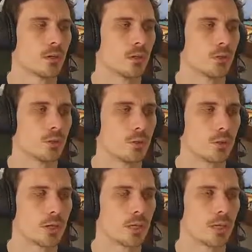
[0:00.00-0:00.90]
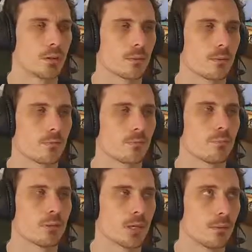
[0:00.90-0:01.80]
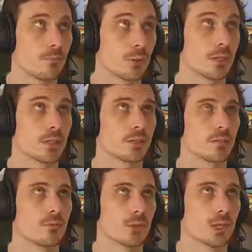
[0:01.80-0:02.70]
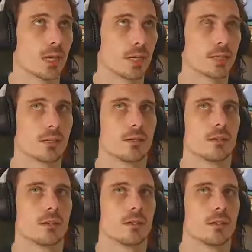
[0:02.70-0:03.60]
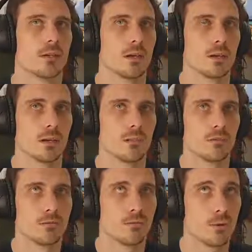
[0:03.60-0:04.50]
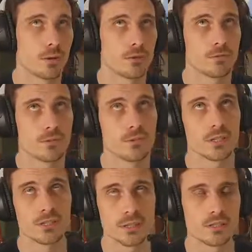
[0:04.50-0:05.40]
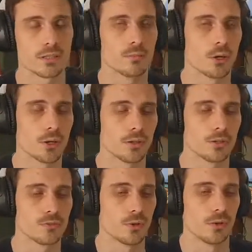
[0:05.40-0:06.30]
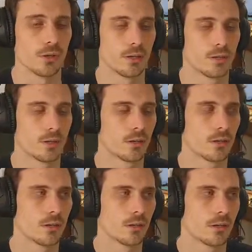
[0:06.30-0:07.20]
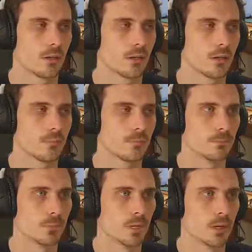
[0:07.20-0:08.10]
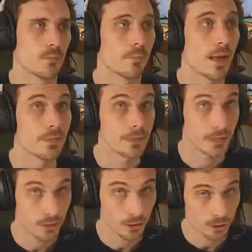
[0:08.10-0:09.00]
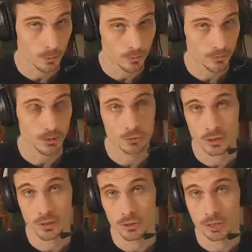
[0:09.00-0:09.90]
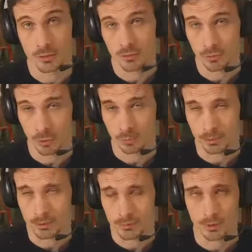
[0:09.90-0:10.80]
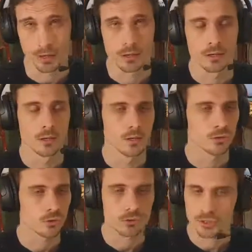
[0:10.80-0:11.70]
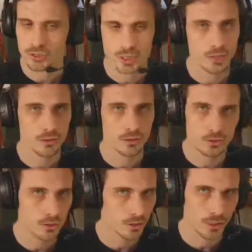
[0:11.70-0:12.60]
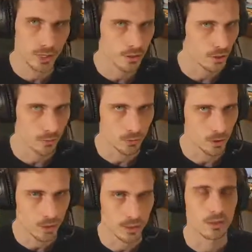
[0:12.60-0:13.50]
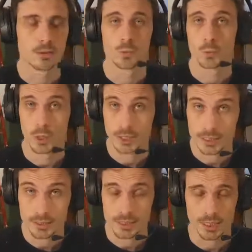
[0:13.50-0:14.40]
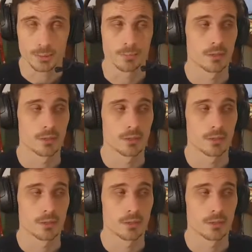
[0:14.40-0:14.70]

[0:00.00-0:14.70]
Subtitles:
you're looking at printing something like 40, 50, 60 models for that. And then on top of that, you need all the heavy weapons, right? So just getting those 30 guys up and running will take time.